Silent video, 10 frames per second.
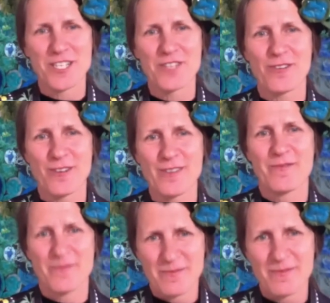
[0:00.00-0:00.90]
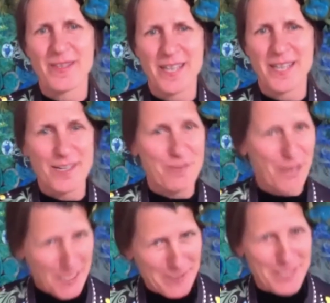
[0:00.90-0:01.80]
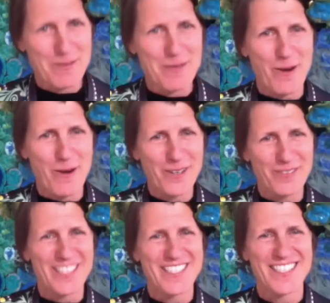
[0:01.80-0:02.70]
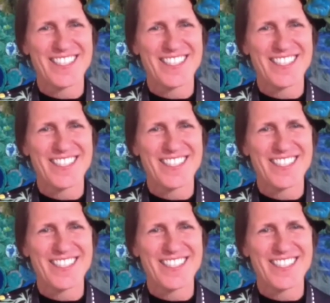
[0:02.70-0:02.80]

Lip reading: for inviting me to be a part of this.